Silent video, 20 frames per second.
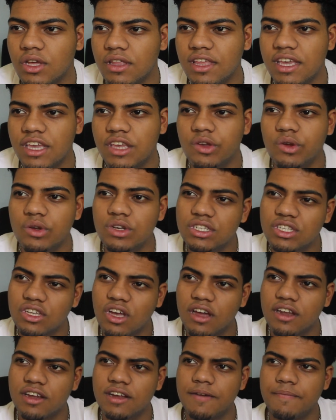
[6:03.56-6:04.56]
I think you just
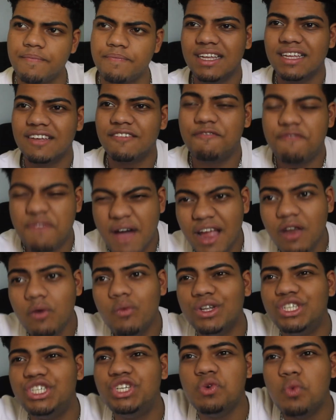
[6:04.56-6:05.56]
gotta find
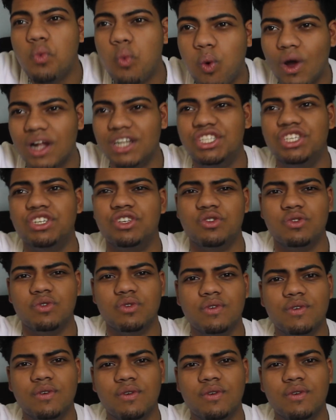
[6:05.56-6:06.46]
what you want to do.